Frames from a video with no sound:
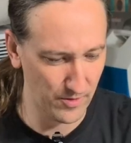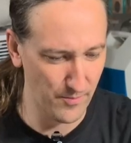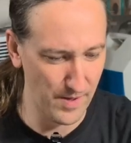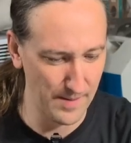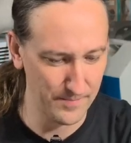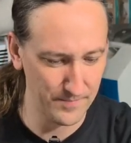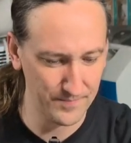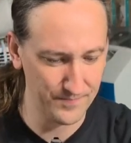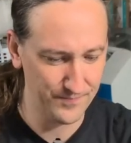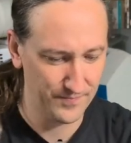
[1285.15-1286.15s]
I can get rid of the
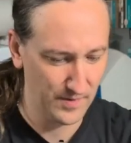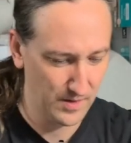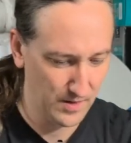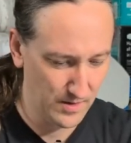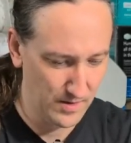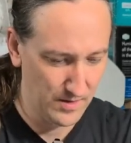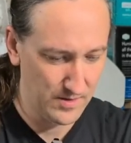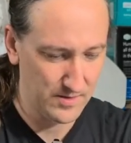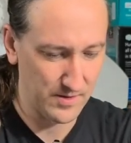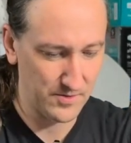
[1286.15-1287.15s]
map
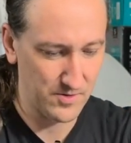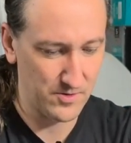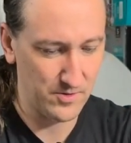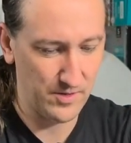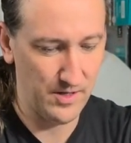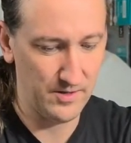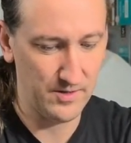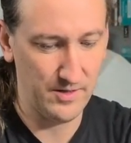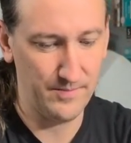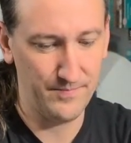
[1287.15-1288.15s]
sensor,
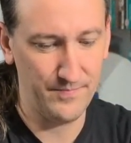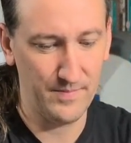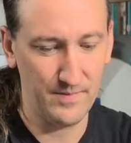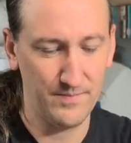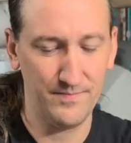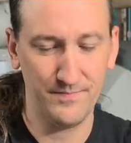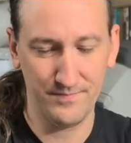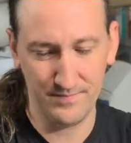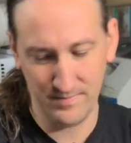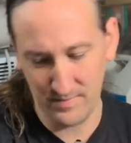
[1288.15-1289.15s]
can't I?
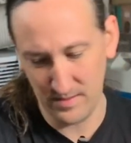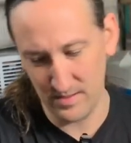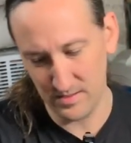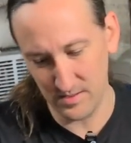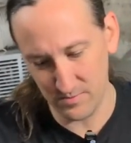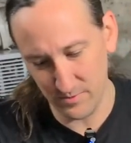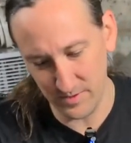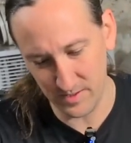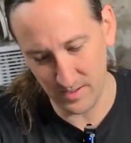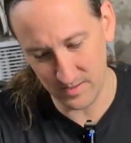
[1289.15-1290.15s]

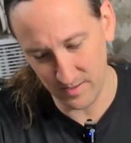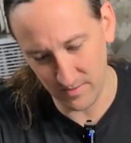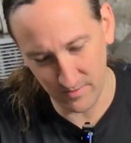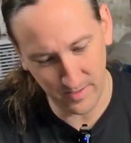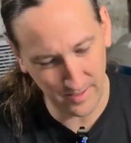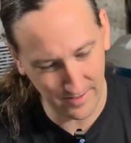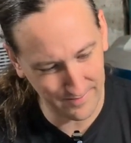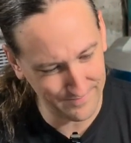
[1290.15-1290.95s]
Since we discussed I don't